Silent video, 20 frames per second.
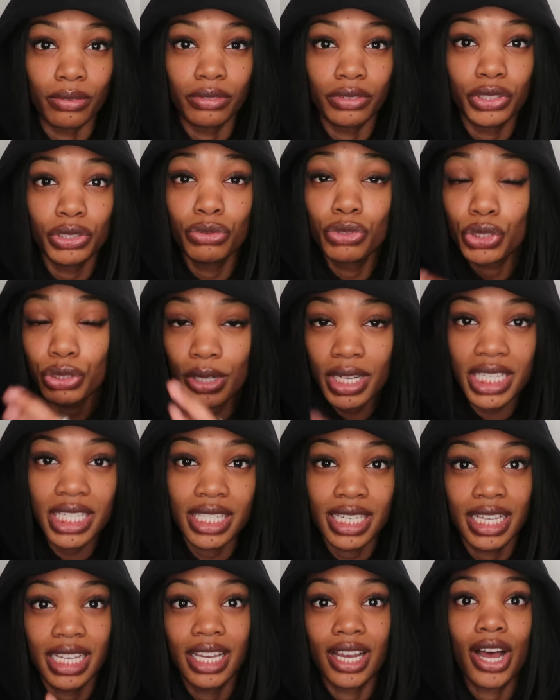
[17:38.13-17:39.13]
Do you trust
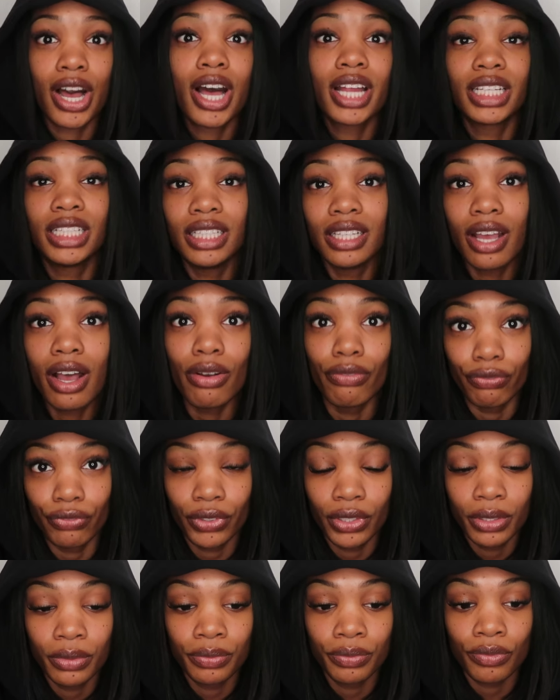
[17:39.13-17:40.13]
in God enough
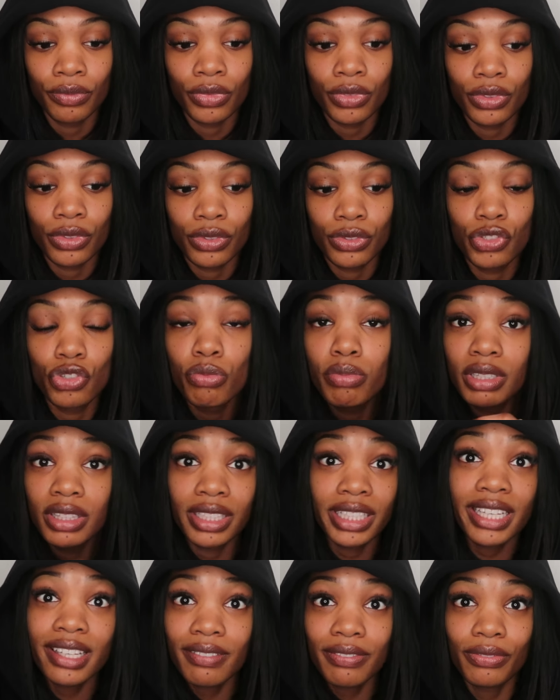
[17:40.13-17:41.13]
to
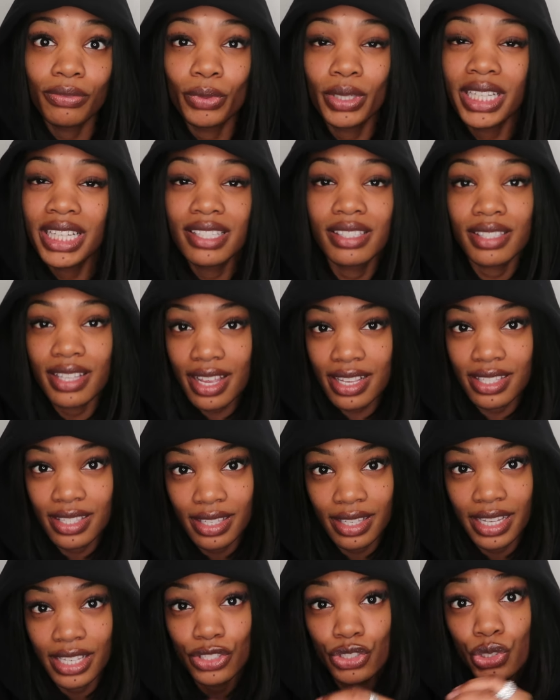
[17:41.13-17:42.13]
believe what he says
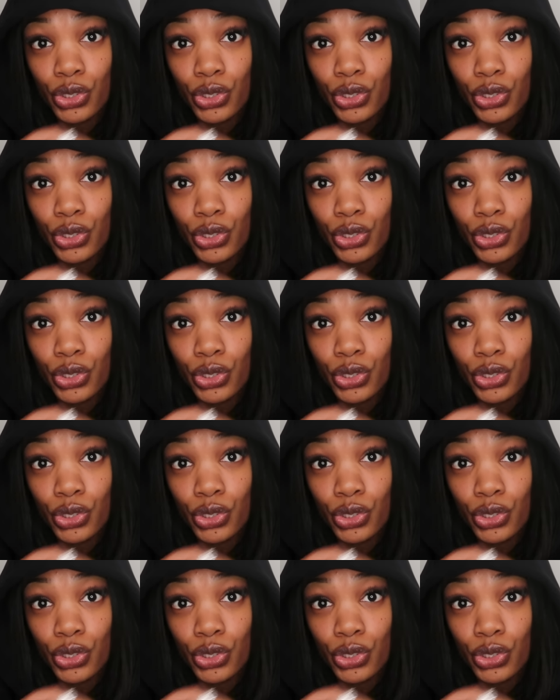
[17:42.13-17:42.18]
is